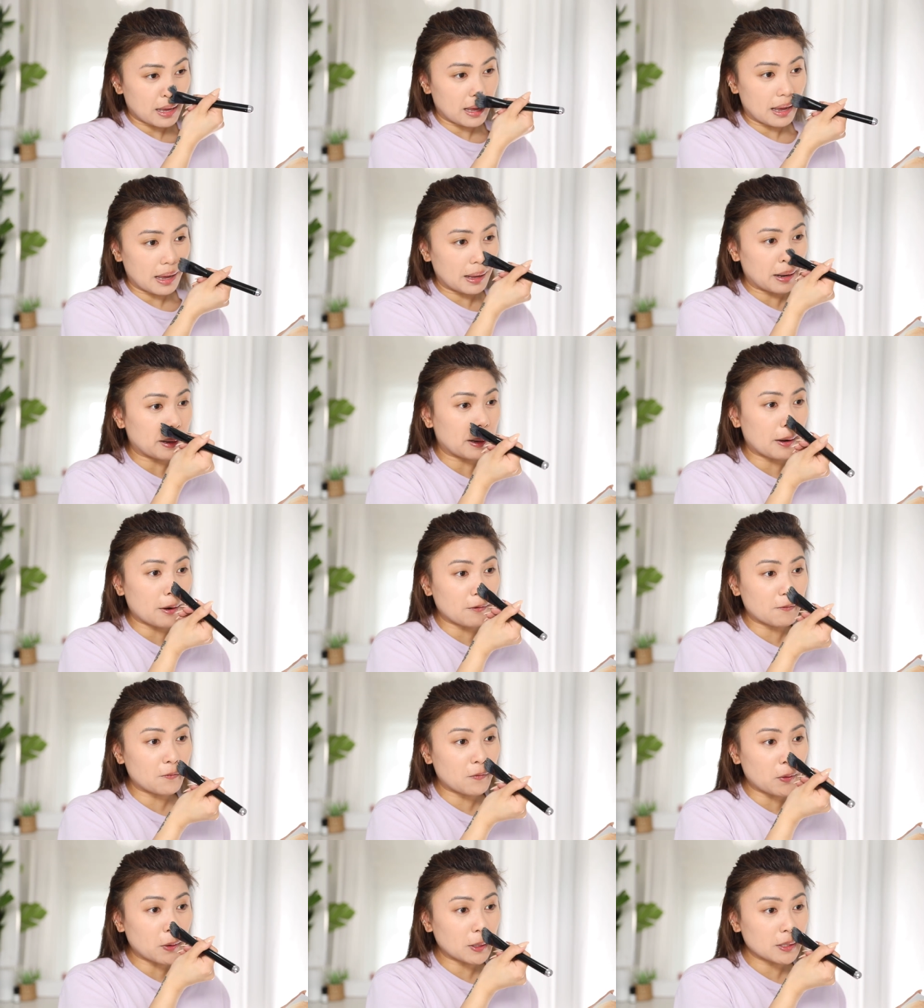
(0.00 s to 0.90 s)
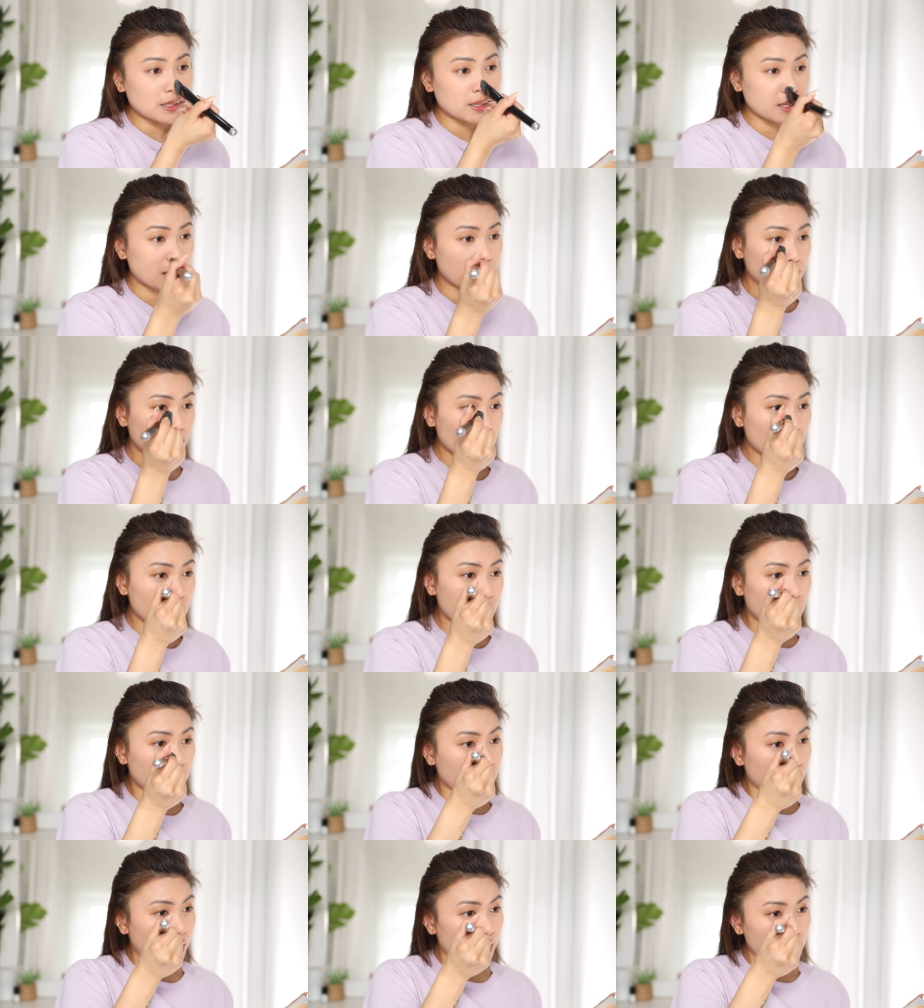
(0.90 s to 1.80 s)
and it avoids it
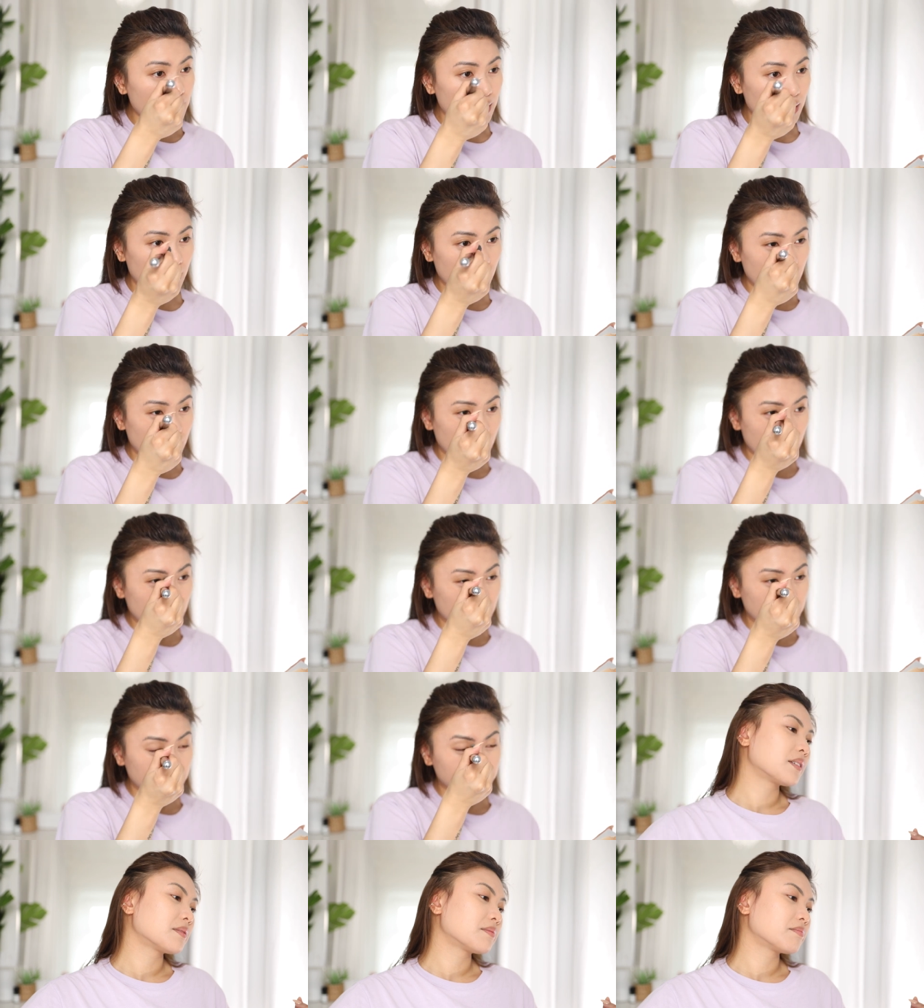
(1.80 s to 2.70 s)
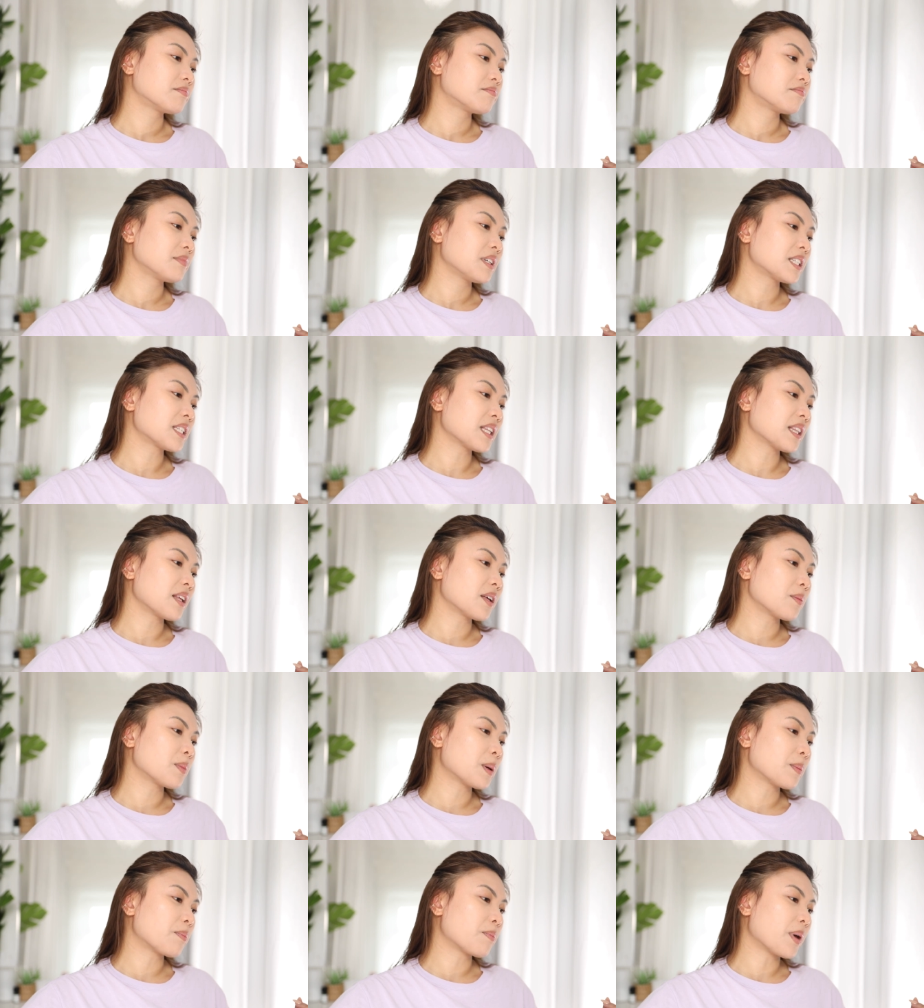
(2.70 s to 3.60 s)
being cakey. It's a
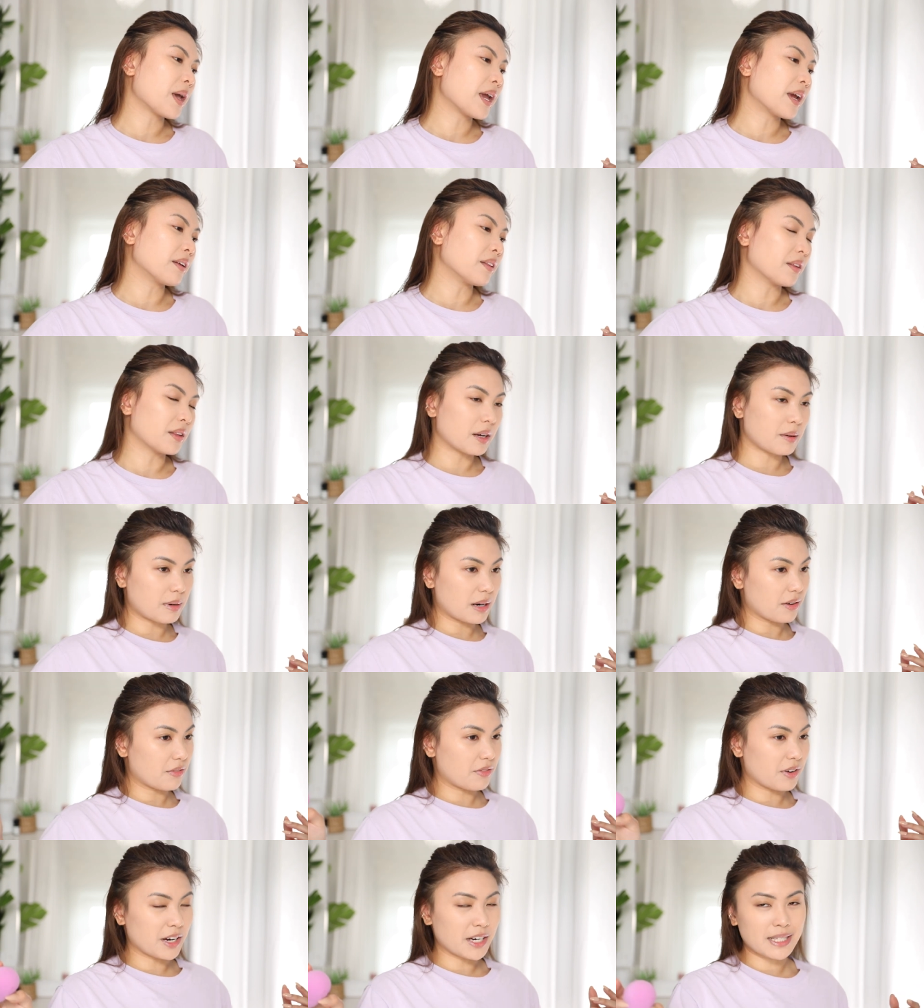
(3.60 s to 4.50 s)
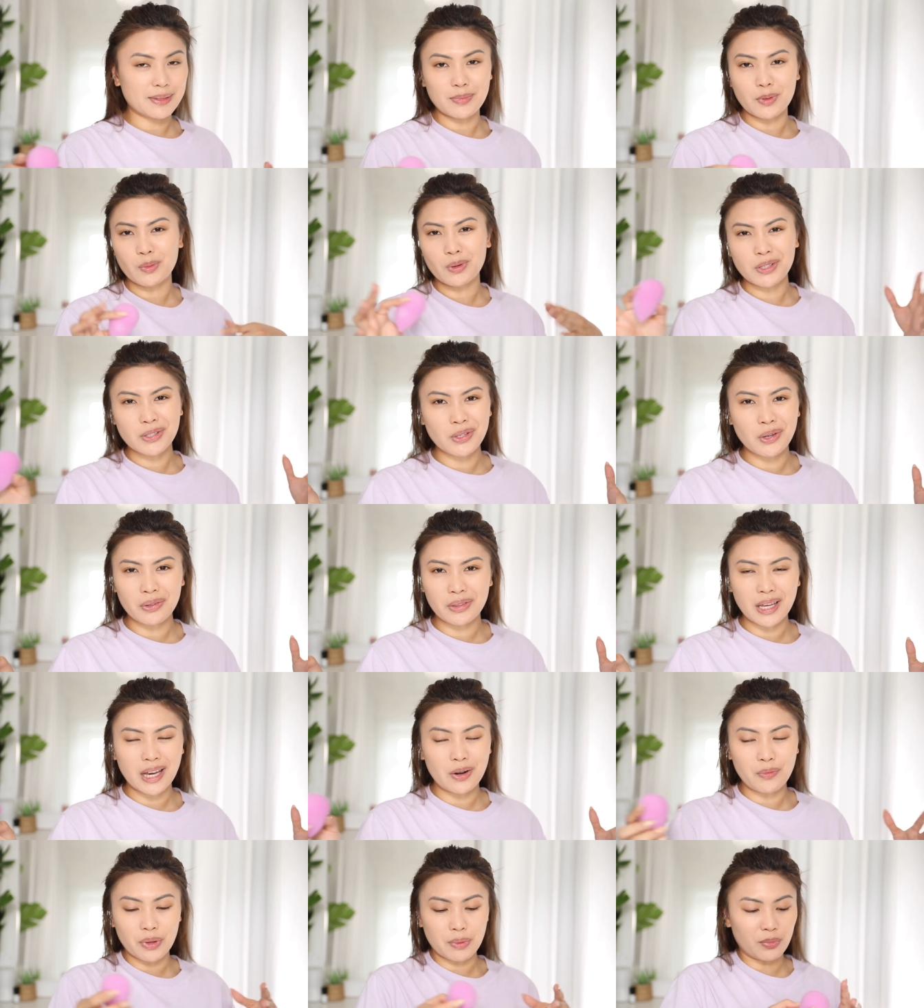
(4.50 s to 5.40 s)
little bit paler than my face, but we'll sort
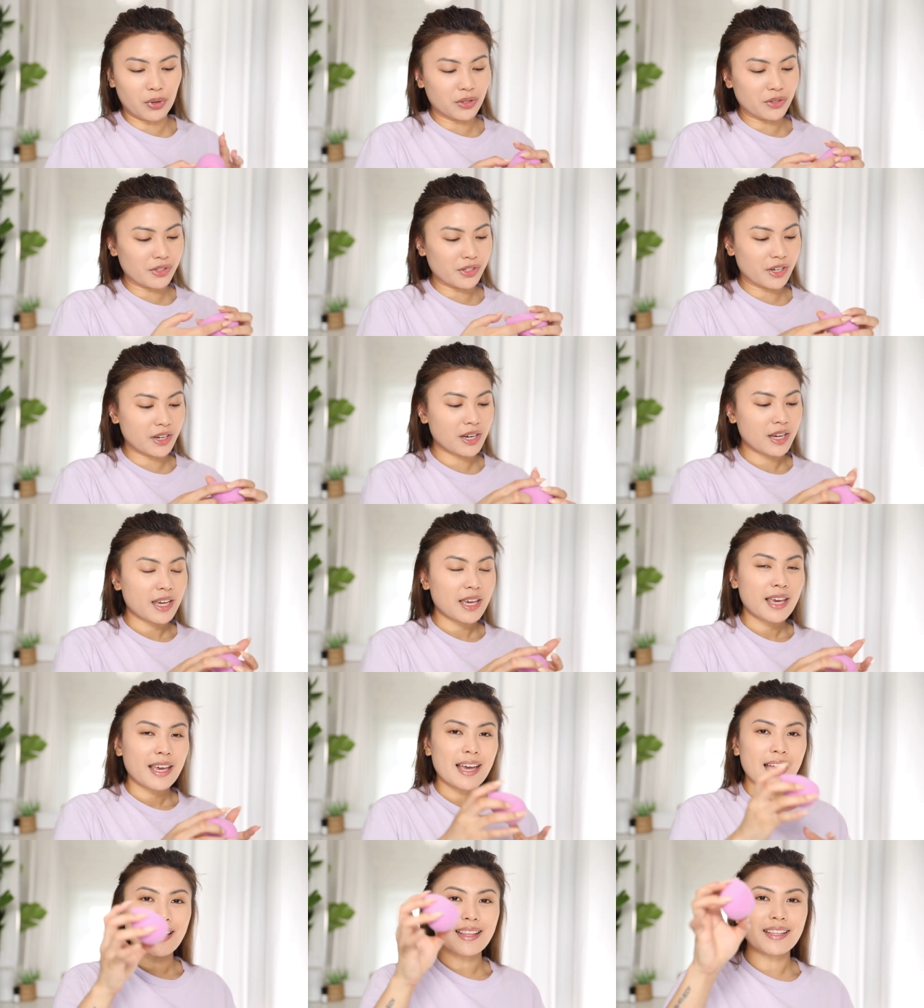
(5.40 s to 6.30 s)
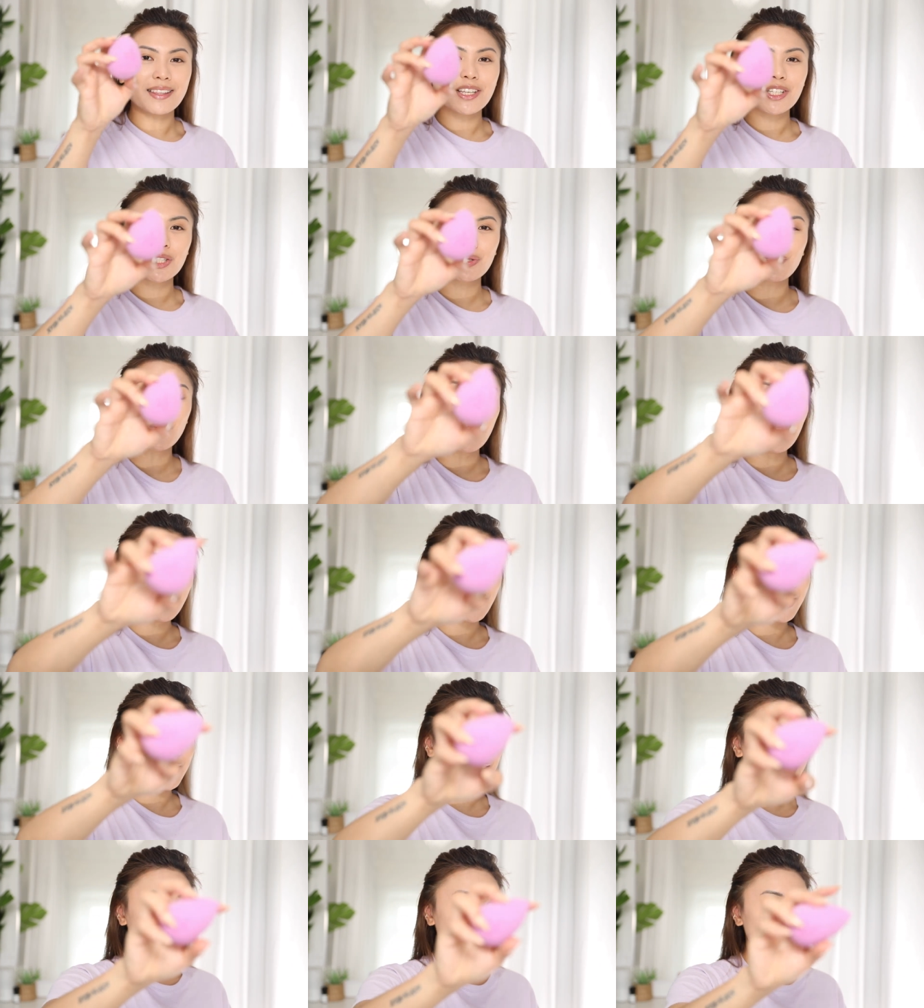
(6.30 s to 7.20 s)
that out with bronzer. And then this one
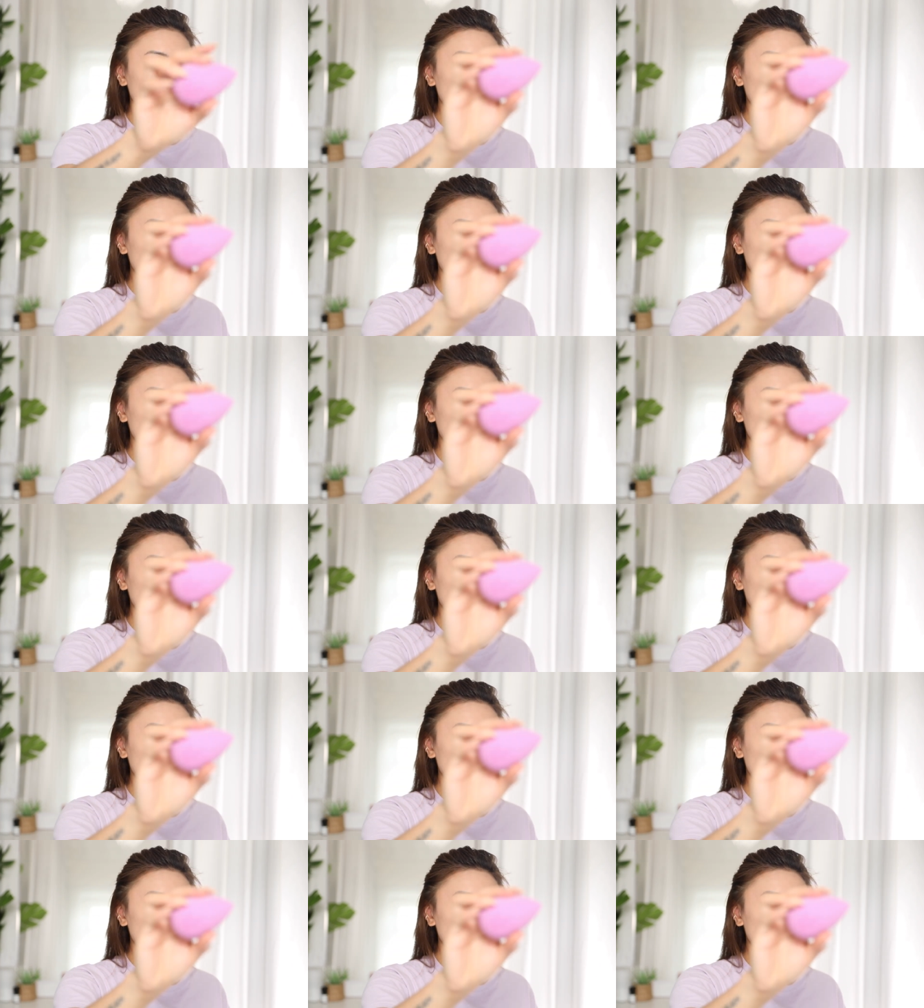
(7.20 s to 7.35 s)
is the